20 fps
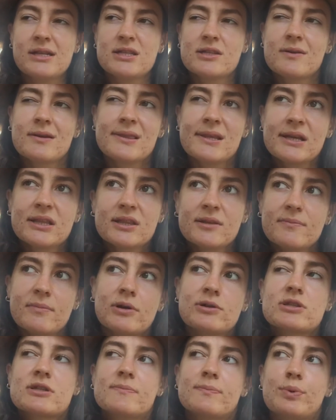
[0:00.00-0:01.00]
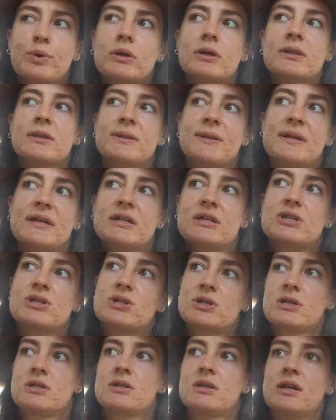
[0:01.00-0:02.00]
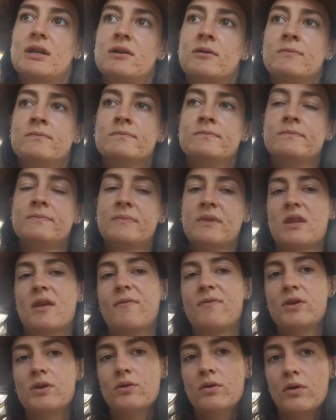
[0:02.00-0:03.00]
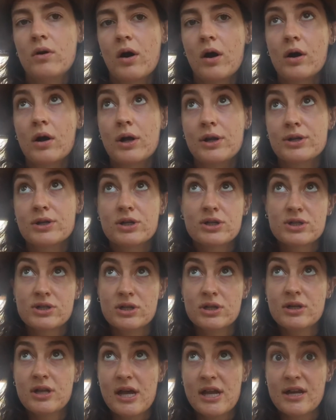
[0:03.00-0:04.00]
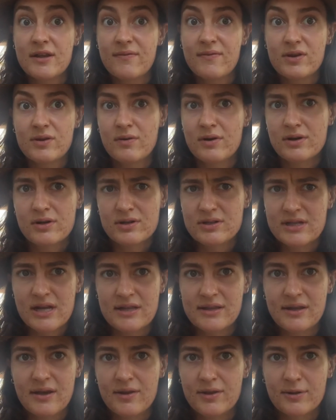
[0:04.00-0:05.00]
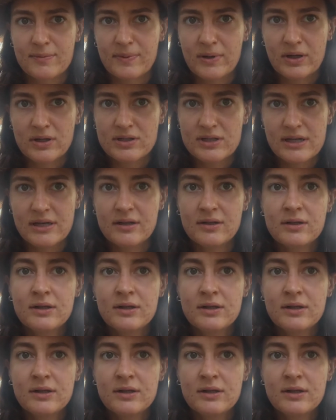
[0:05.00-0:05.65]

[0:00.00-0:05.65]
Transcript: So I think the most important thing is just like if you are understood and if you understand the other person.